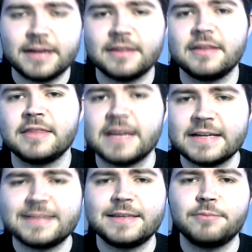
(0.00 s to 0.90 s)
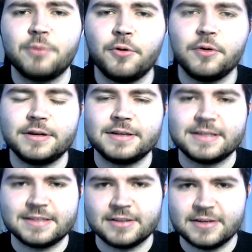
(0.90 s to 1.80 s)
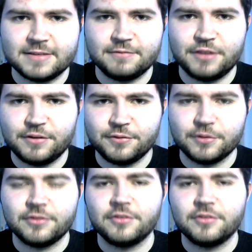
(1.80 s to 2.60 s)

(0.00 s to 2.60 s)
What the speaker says: And I think that's the important, decisive difference